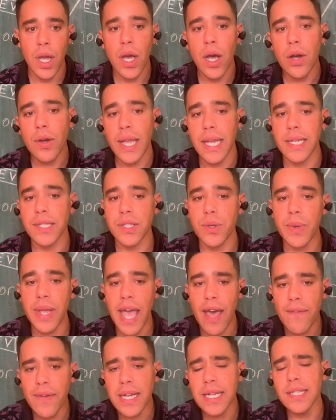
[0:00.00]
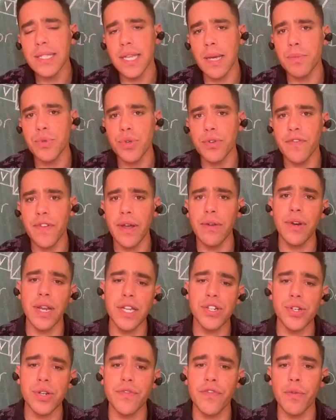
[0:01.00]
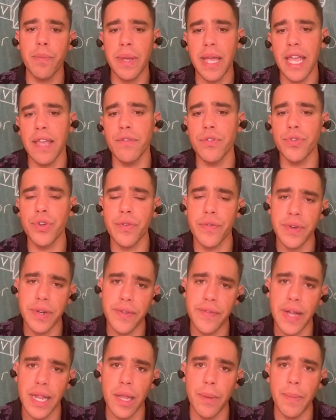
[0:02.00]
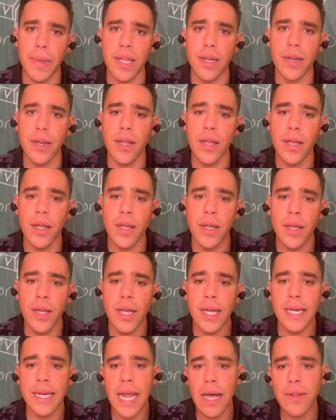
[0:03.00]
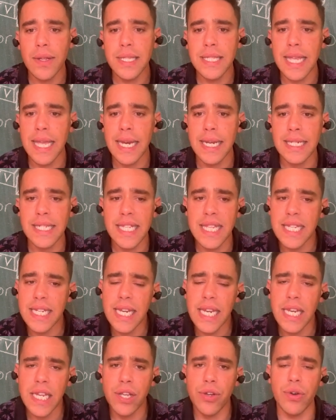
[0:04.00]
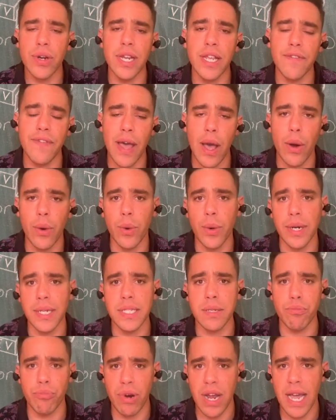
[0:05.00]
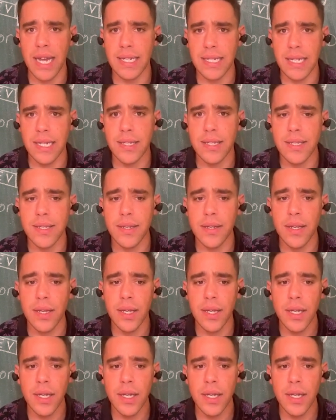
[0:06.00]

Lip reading: Okay, so we have a conceptual foundation for behavior-driven development. Now let's get into the nitty-gritty of how it works in practice.